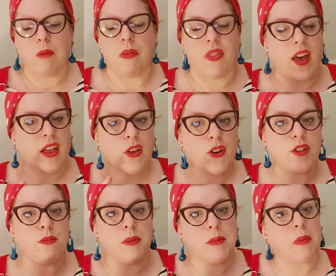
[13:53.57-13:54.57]
but that could
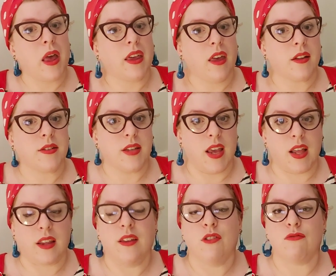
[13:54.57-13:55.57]
have been my
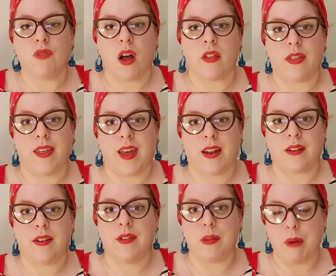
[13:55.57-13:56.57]
cutting rather
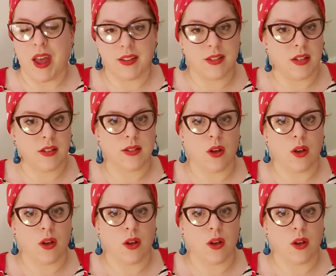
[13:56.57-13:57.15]
than the pattern,